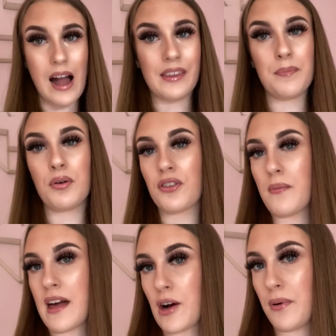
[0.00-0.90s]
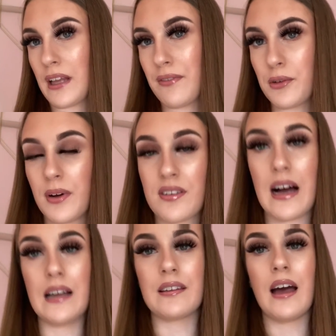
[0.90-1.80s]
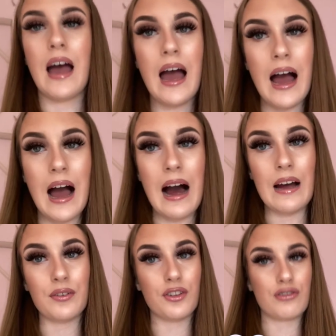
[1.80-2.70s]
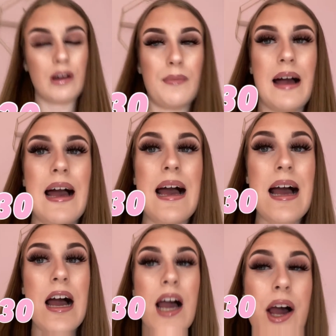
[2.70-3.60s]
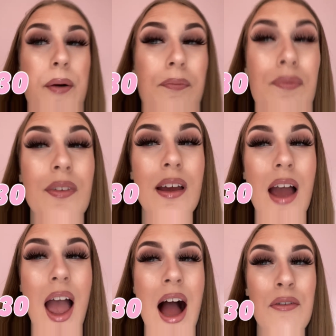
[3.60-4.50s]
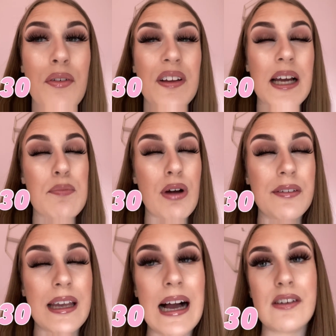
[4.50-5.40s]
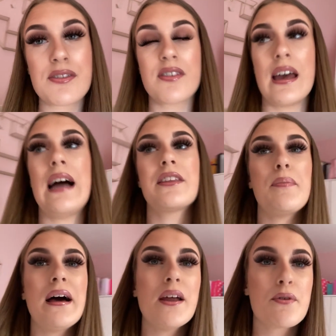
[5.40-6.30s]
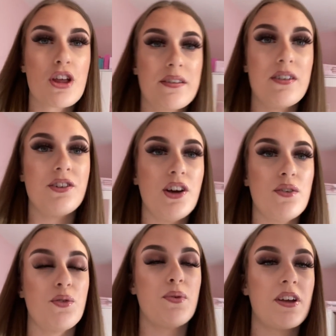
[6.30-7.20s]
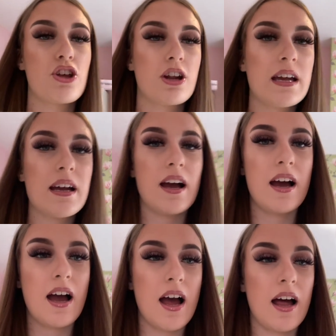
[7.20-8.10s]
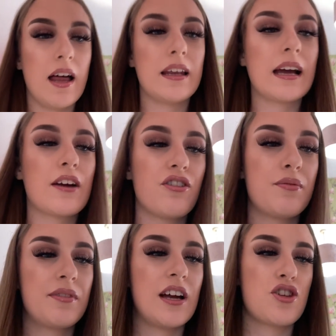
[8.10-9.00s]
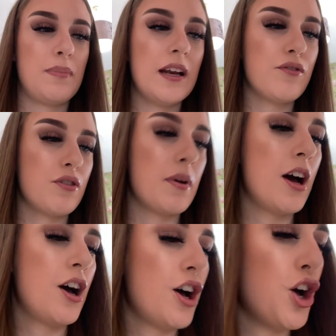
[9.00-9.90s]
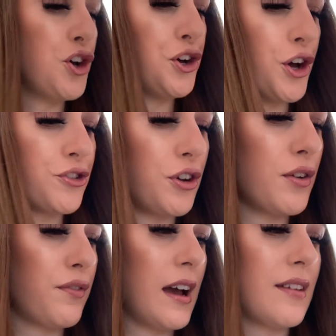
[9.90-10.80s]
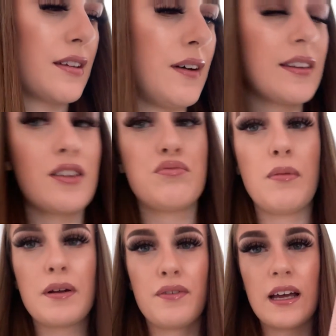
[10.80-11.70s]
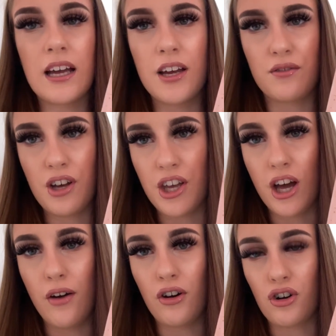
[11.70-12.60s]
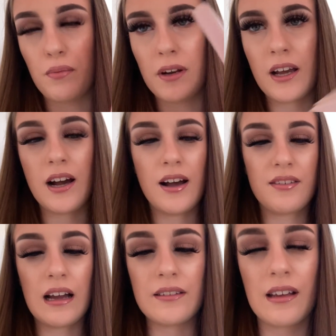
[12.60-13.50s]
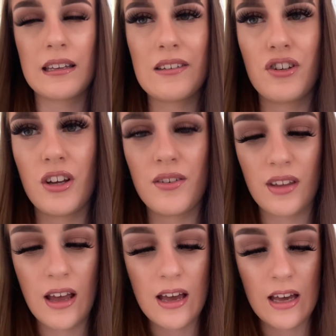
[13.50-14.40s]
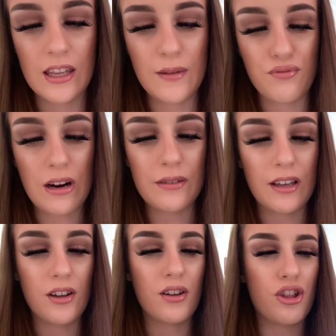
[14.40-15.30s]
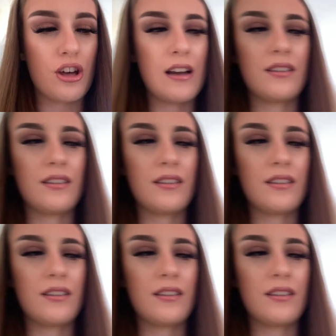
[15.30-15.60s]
did put some makeup on afterwards and I also straightened my hair um I've gone like a brownie eye look today and the palette which I did use was actually like a Christmas lighter palette from the Too Faced I've had this probably for like a, a year or a couple of years and I did use the brownie shade